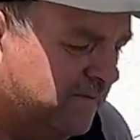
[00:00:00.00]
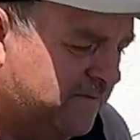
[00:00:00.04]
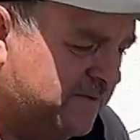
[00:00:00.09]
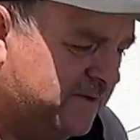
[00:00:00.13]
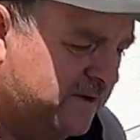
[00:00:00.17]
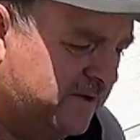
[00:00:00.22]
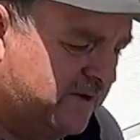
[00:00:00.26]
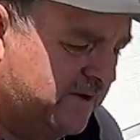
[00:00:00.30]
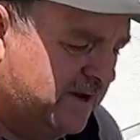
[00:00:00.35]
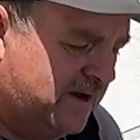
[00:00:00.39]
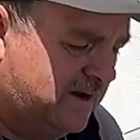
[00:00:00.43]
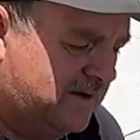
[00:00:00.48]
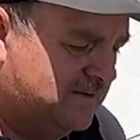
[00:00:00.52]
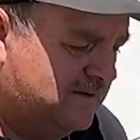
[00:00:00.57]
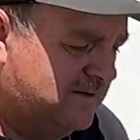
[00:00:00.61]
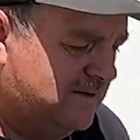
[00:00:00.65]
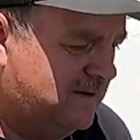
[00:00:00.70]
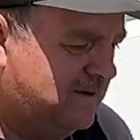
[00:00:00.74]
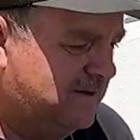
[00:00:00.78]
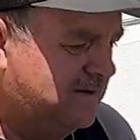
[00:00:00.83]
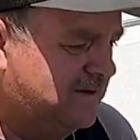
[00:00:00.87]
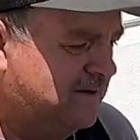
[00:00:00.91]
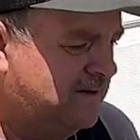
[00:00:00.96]
we'll figure it out.
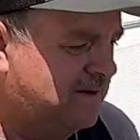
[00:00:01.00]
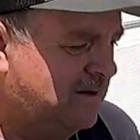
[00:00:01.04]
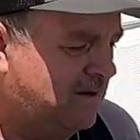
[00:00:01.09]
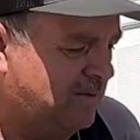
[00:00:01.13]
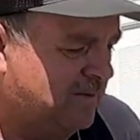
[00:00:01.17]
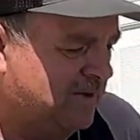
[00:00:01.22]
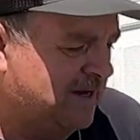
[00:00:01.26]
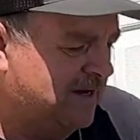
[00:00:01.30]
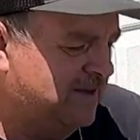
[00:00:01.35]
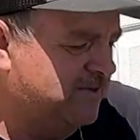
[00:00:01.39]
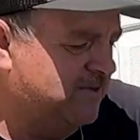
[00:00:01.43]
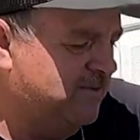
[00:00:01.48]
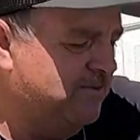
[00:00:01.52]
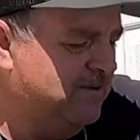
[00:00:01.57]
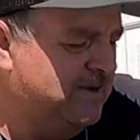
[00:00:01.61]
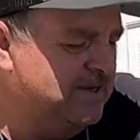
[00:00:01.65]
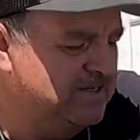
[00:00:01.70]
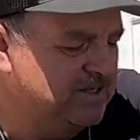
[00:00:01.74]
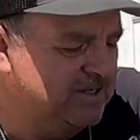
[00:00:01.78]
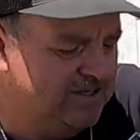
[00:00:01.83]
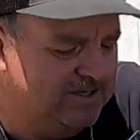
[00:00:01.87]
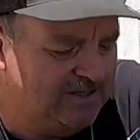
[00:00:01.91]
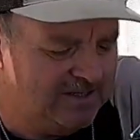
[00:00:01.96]
You know, we got the
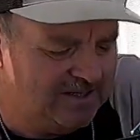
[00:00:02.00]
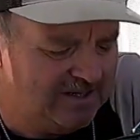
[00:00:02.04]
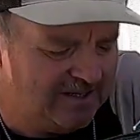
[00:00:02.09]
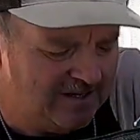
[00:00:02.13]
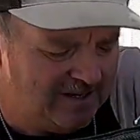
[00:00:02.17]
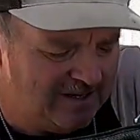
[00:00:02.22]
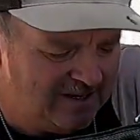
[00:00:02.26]
wrenches.